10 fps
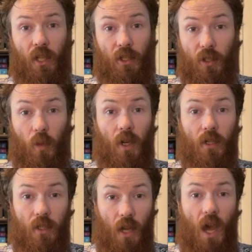you are
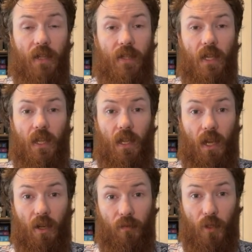not taking
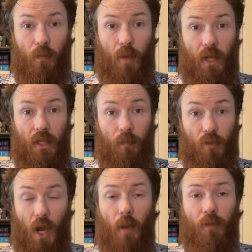care of your money
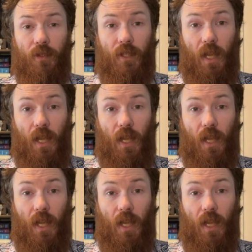properly.